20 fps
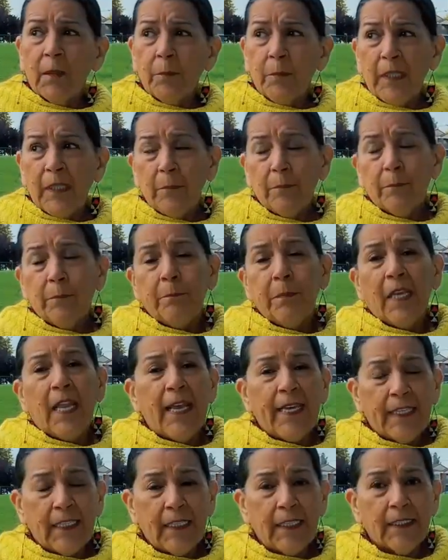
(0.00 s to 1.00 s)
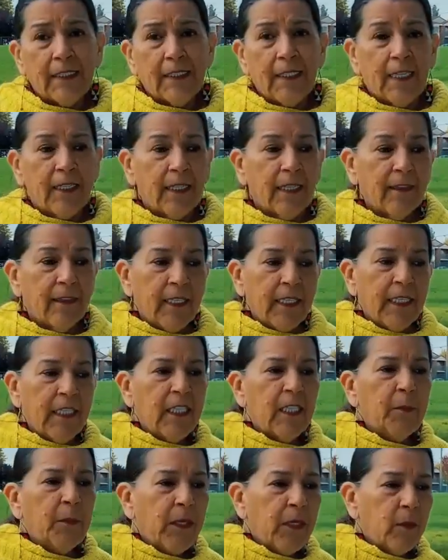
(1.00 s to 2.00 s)
big blankets and then
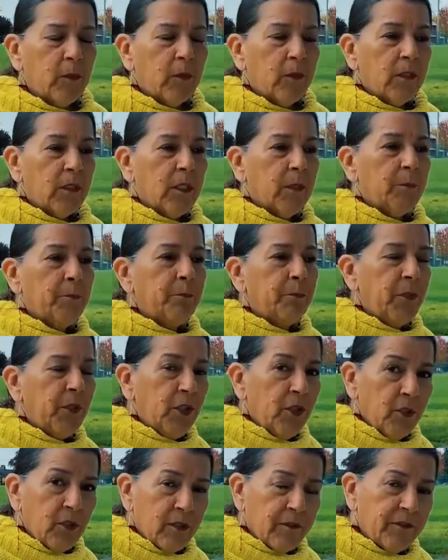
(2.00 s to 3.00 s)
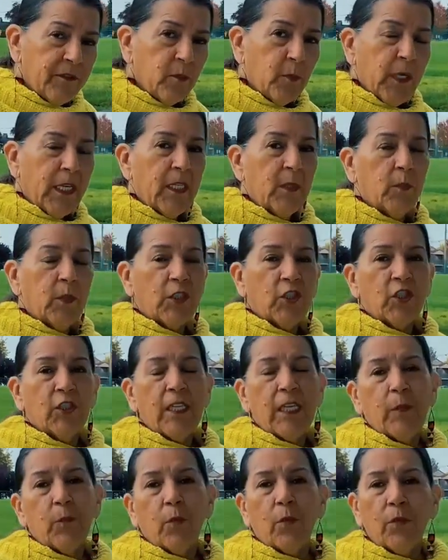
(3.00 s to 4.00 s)
thinking about the beautiful way in which
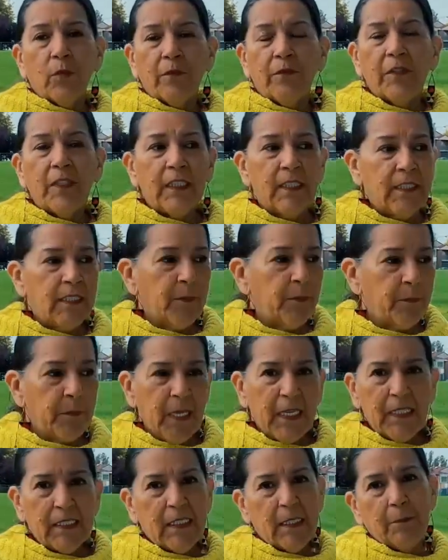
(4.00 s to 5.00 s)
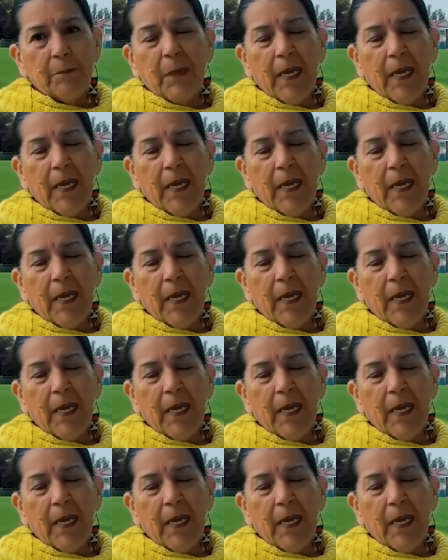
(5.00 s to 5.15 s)
they wove these amazing